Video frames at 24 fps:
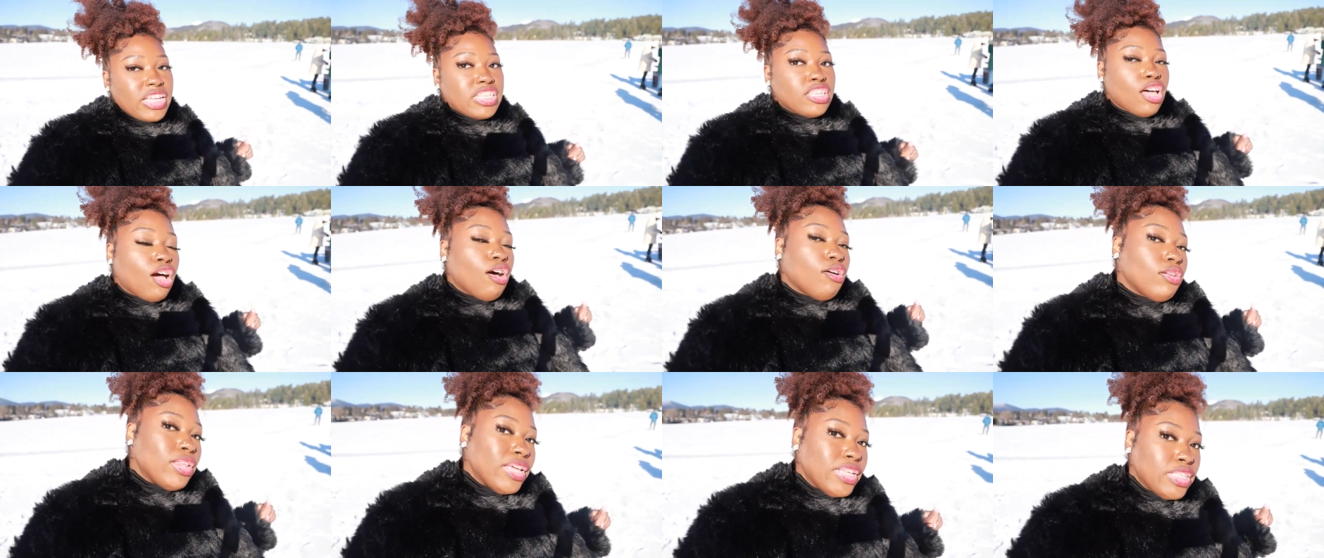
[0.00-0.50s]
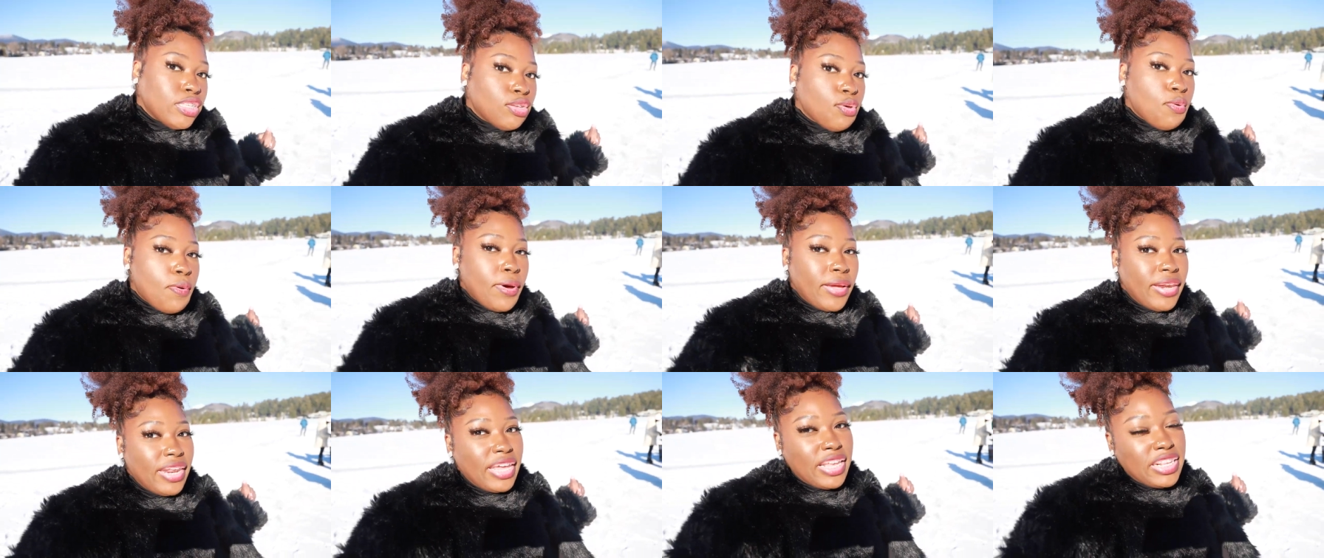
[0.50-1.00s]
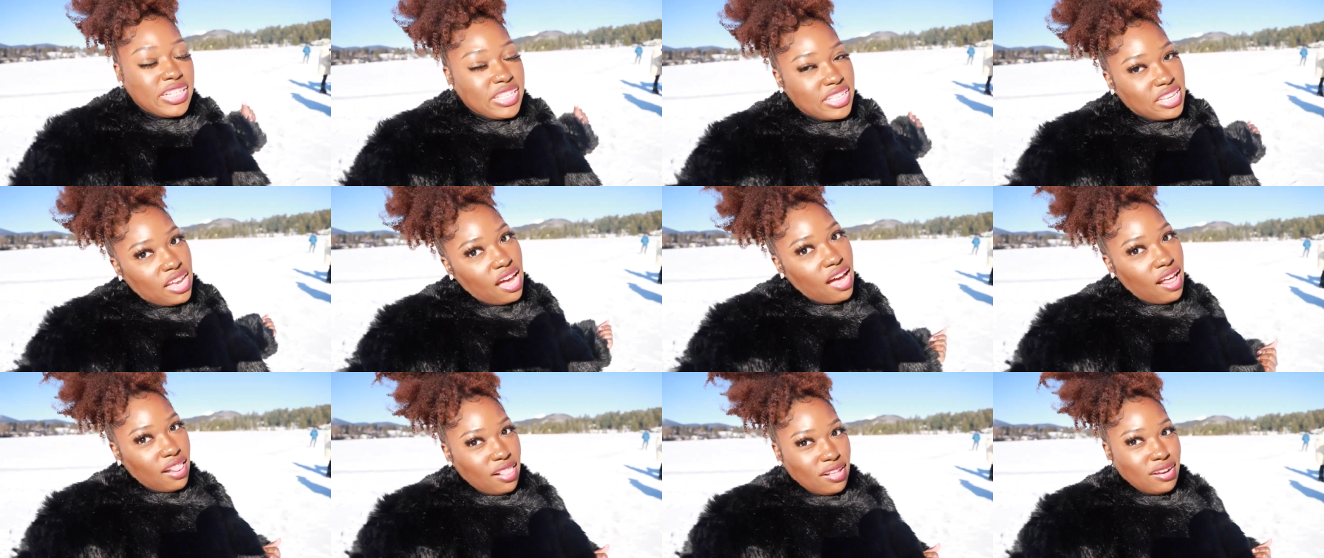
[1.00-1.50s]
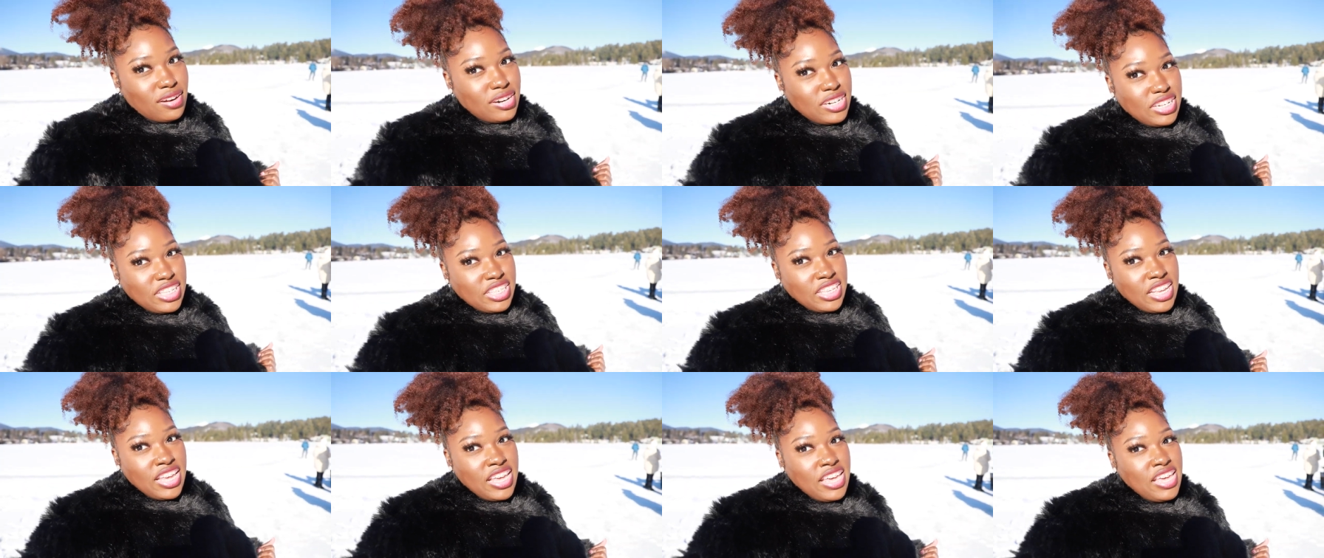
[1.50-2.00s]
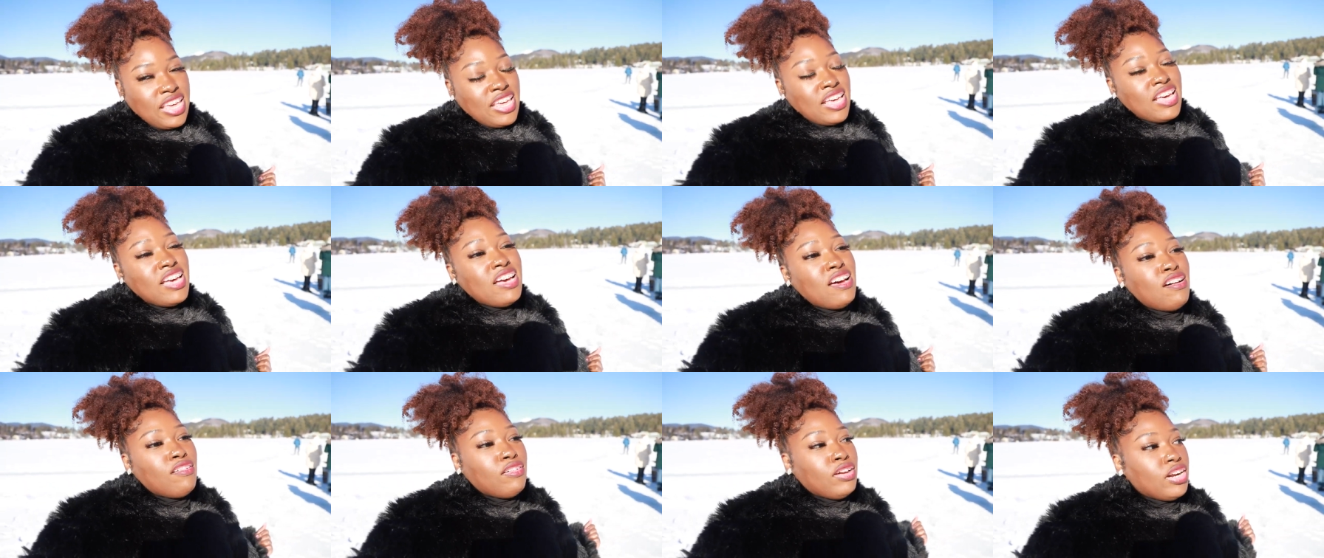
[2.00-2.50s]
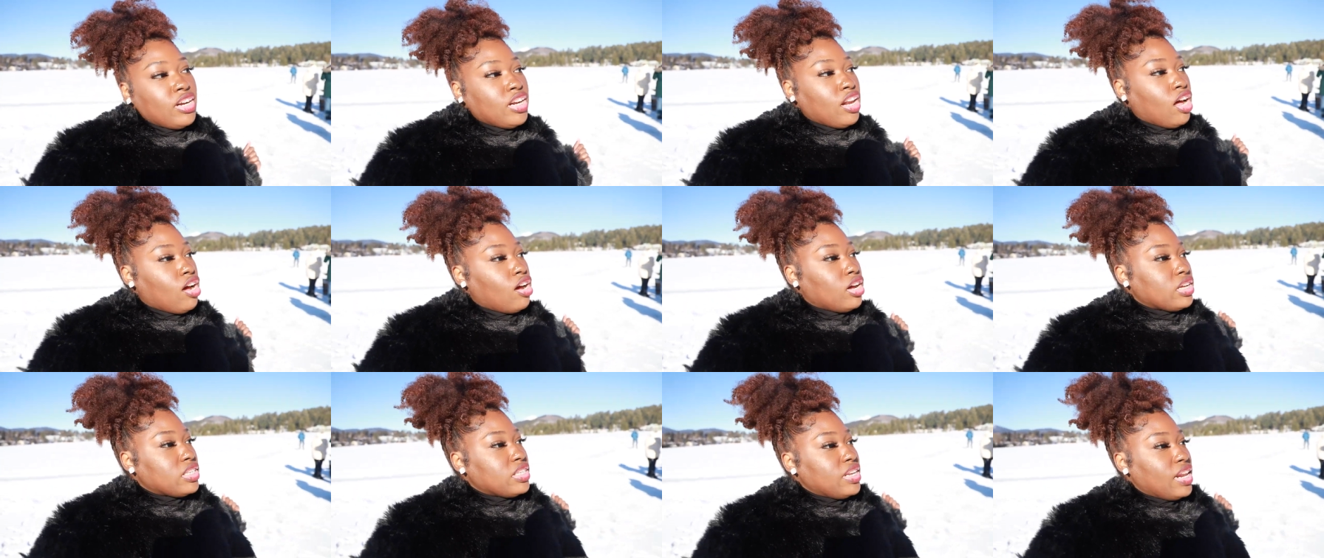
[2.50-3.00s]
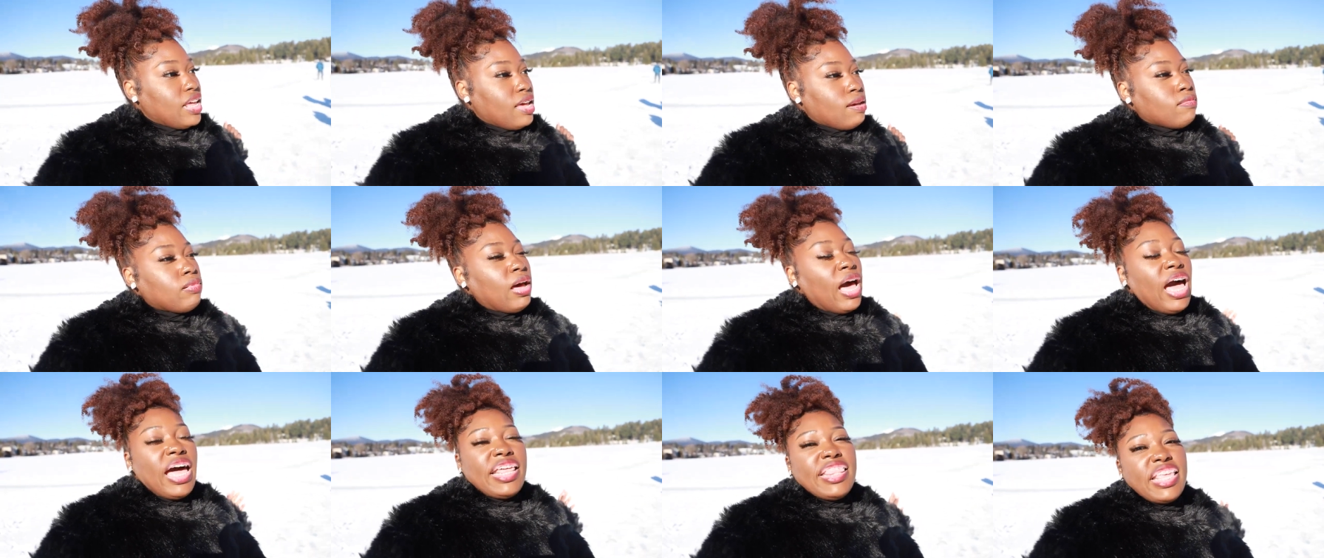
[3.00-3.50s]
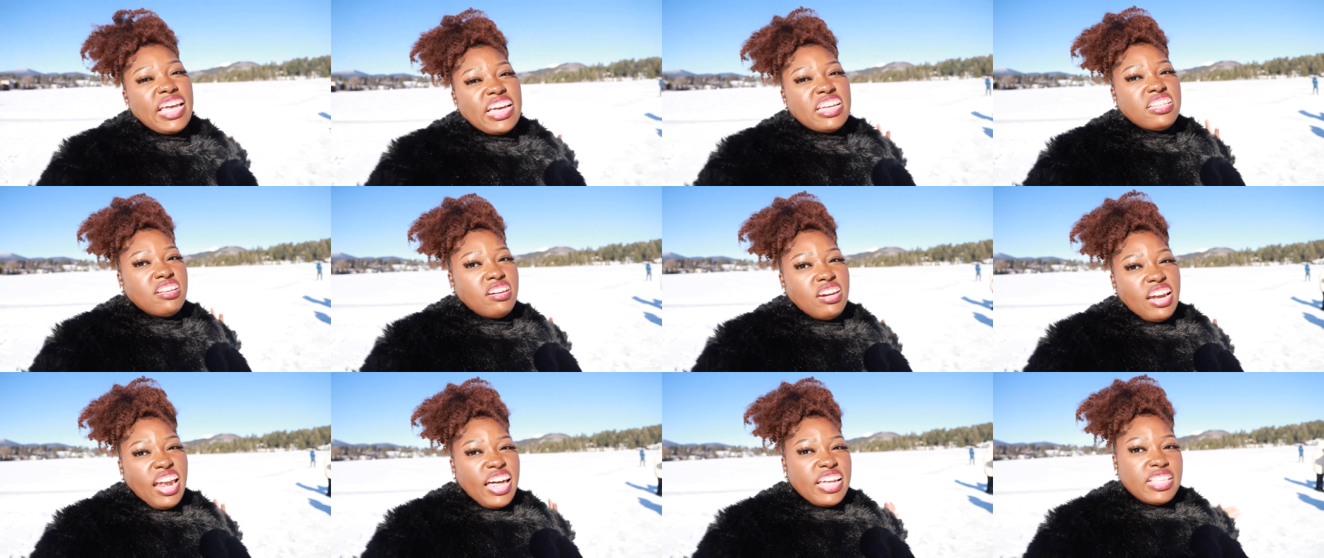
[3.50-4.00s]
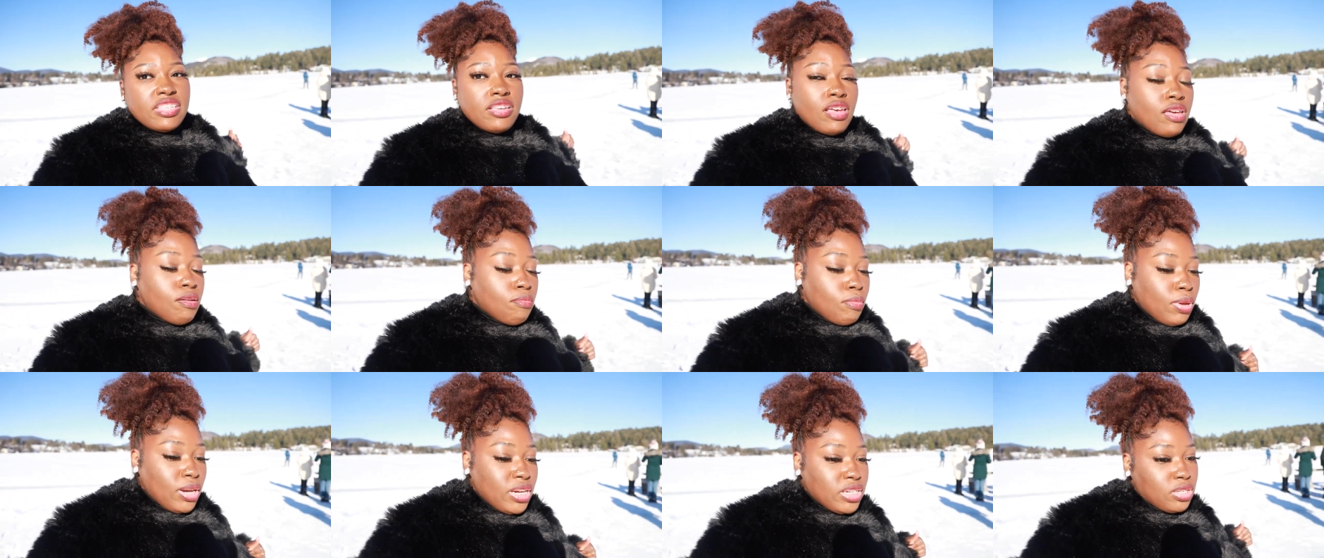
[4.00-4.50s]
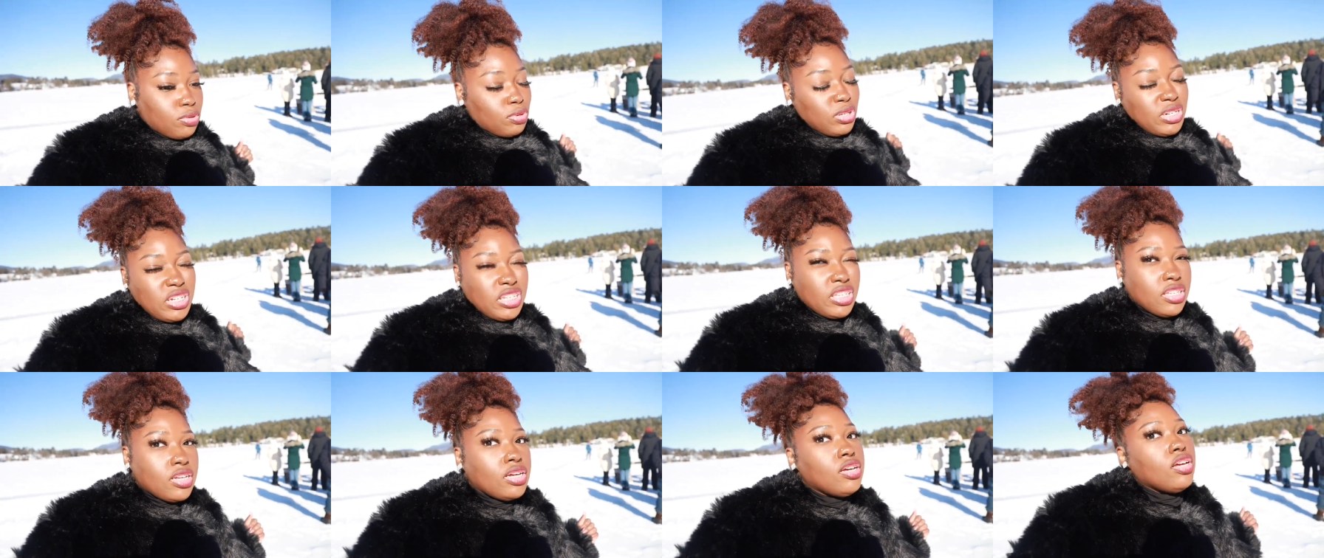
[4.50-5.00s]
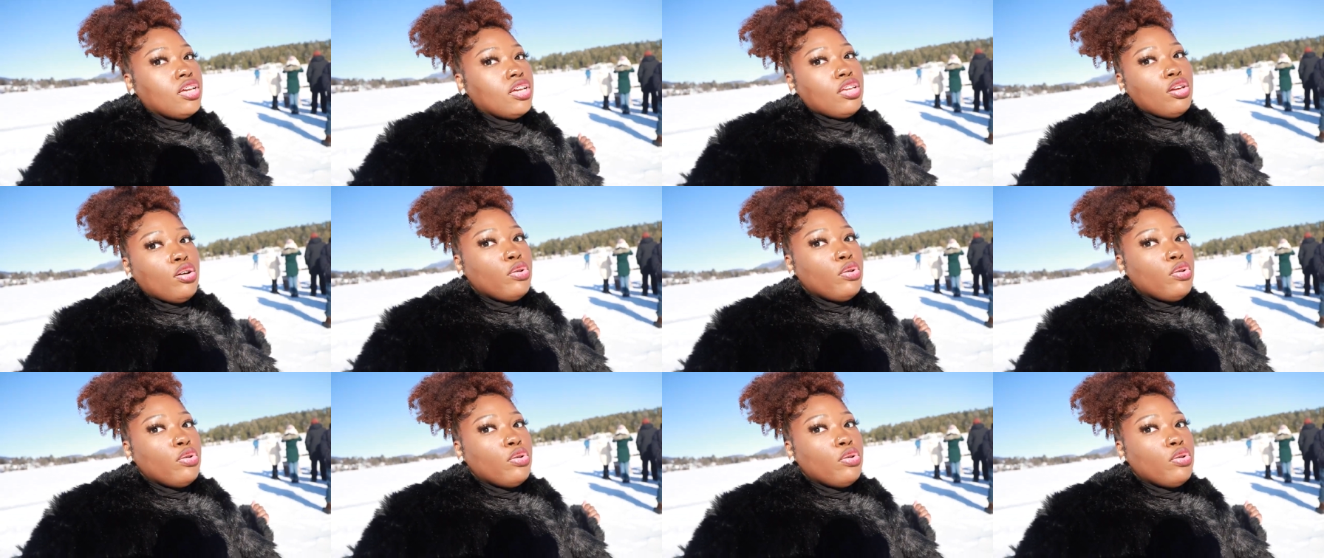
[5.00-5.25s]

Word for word: It's only twenty dollars for the dog sled, but I think it's only like ten minutes, which is good.